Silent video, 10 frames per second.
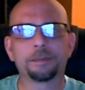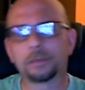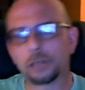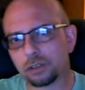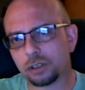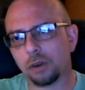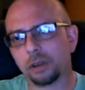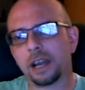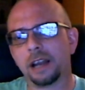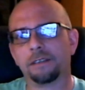So it
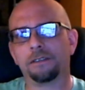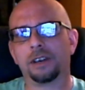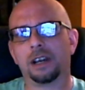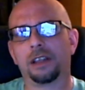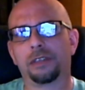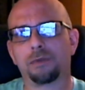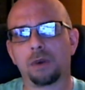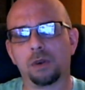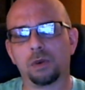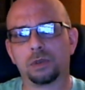kind of uh,
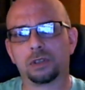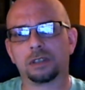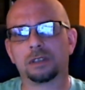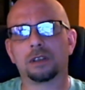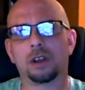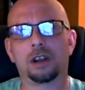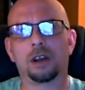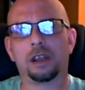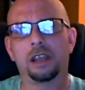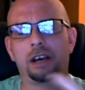throws uh,
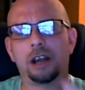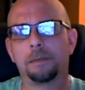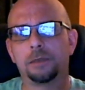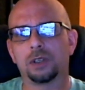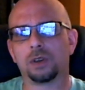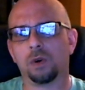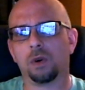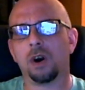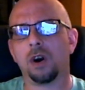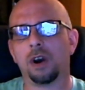an obstacle
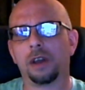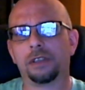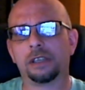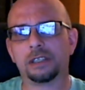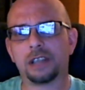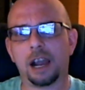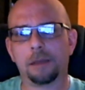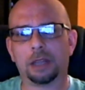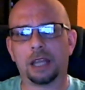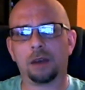on the time
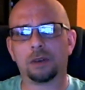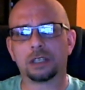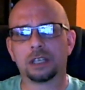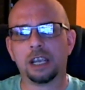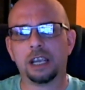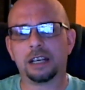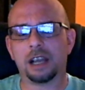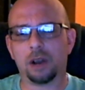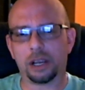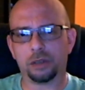allowance now,
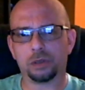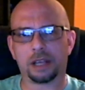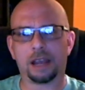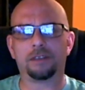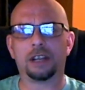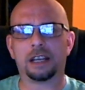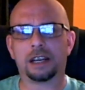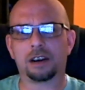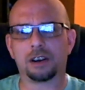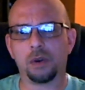I used to have
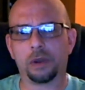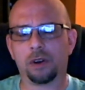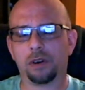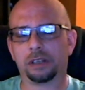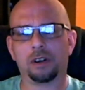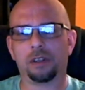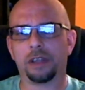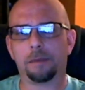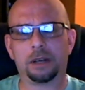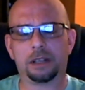daycare going on and all
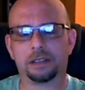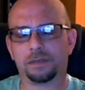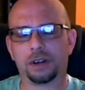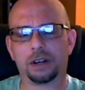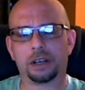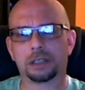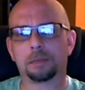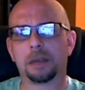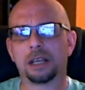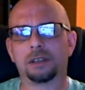that, but it's very
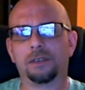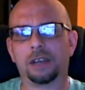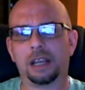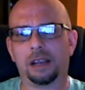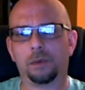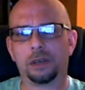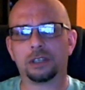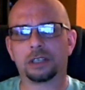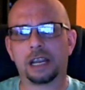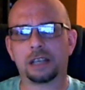expensive and we
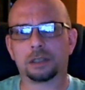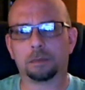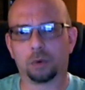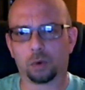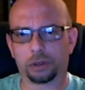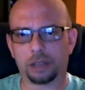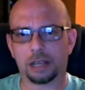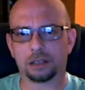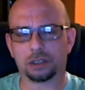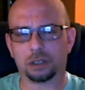just can't support
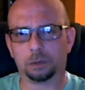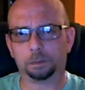that. So,